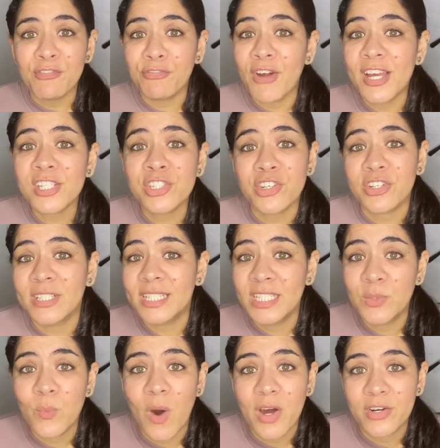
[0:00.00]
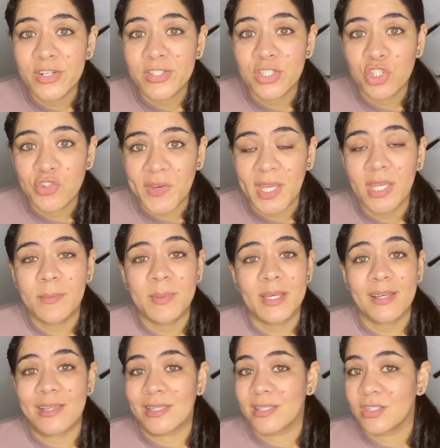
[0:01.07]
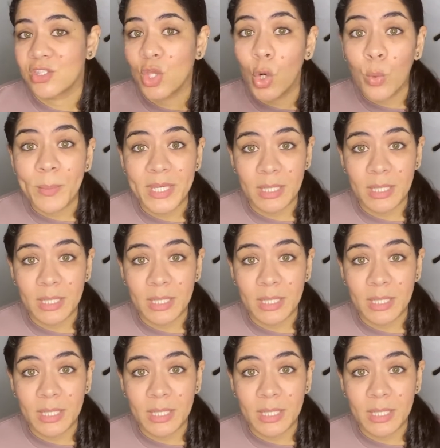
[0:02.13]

fresh or clean water to drink, because so